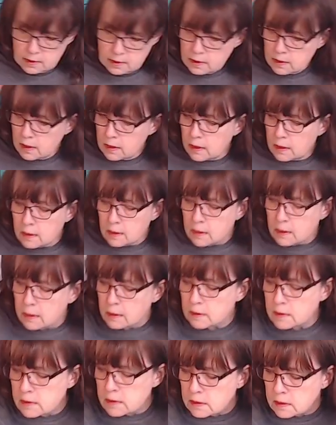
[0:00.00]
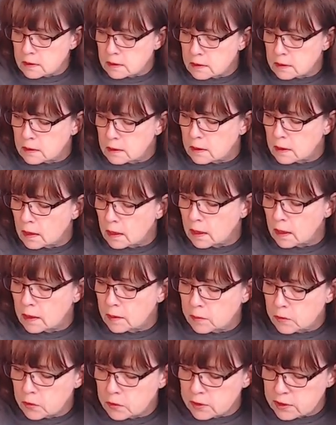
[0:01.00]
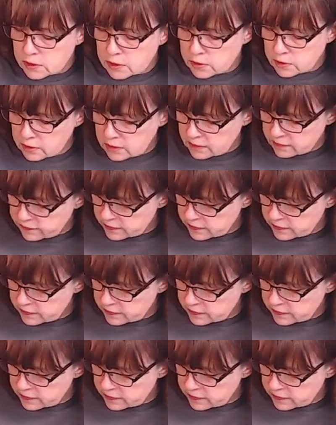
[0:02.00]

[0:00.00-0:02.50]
And I'm going to give